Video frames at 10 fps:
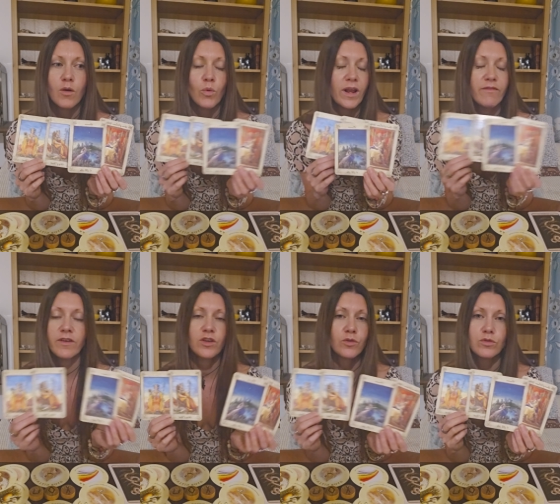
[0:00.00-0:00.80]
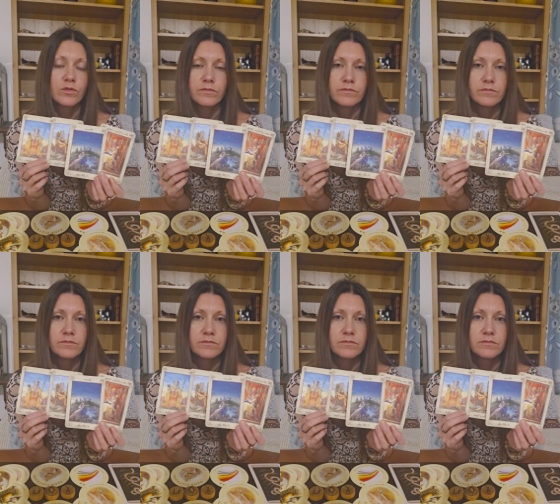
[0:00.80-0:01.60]
Whatever your
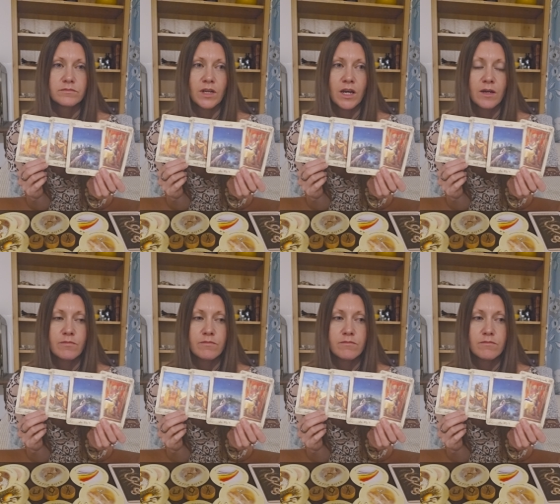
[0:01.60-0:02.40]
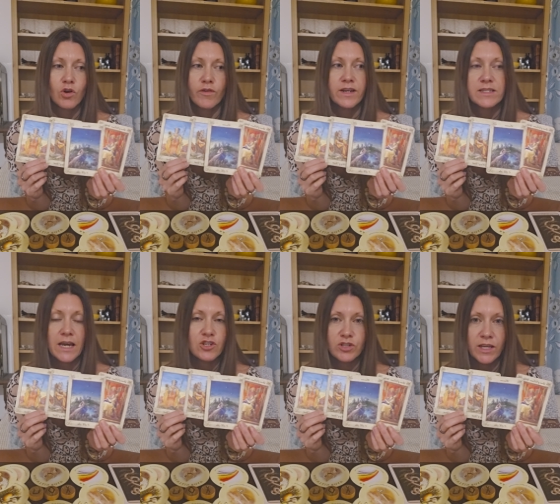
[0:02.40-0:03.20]
um,
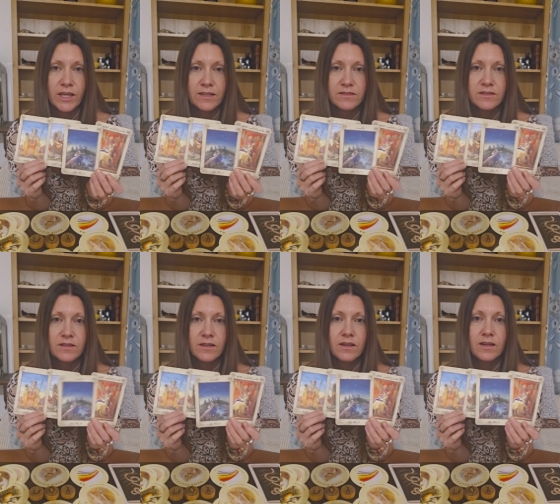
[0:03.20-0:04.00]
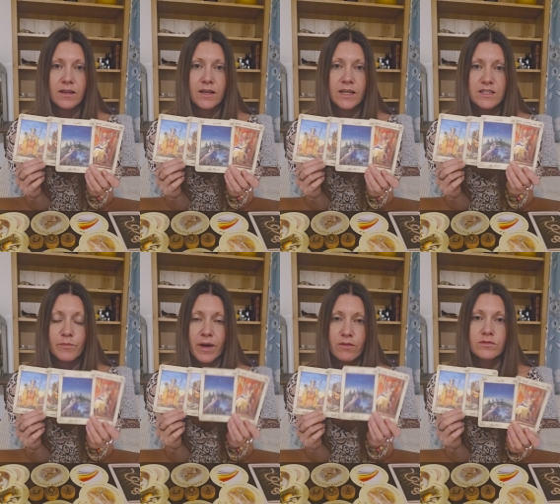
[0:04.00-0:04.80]
orientation is, it's
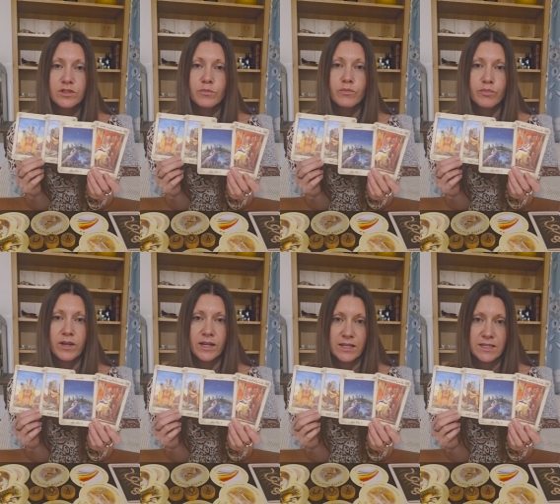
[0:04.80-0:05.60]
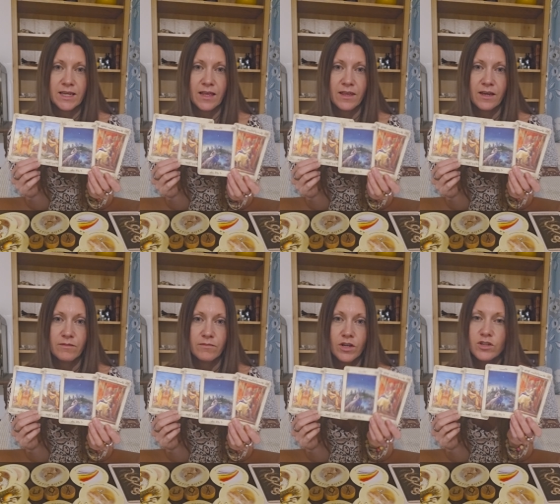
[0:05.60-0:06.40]
about bringing it together,
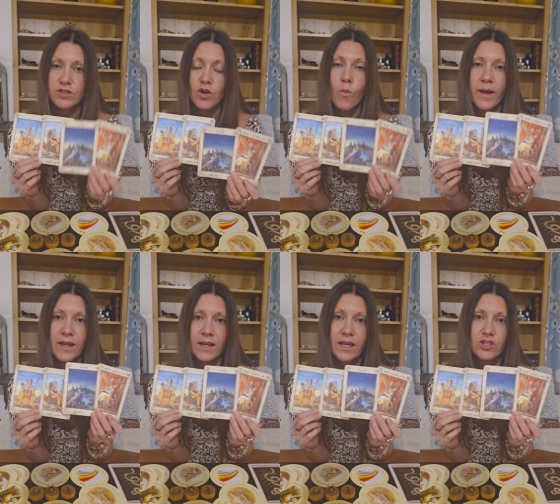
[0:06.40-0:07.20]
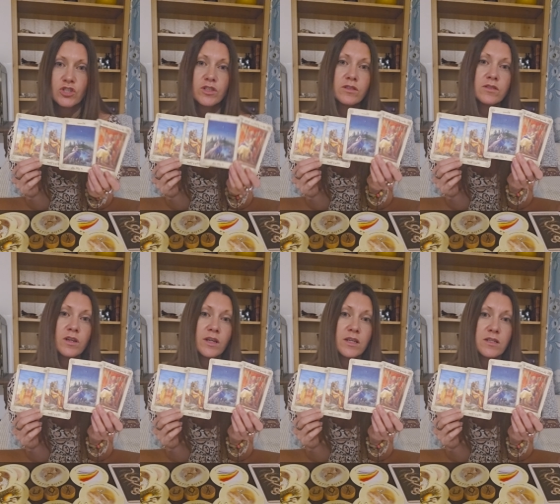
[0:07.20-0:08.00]
like a soulmate connection
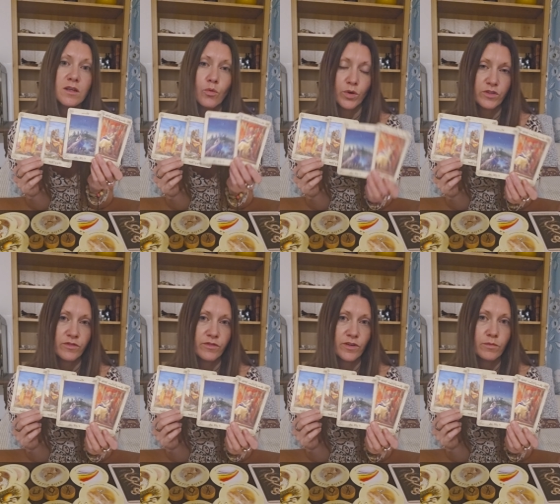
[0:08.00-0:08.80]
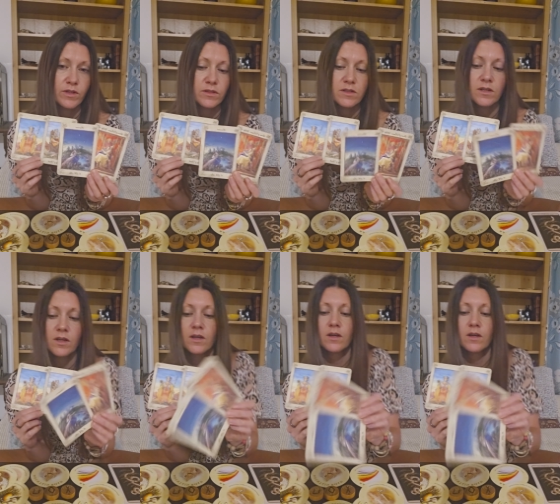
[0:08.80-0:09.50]
that is a wish fulfillment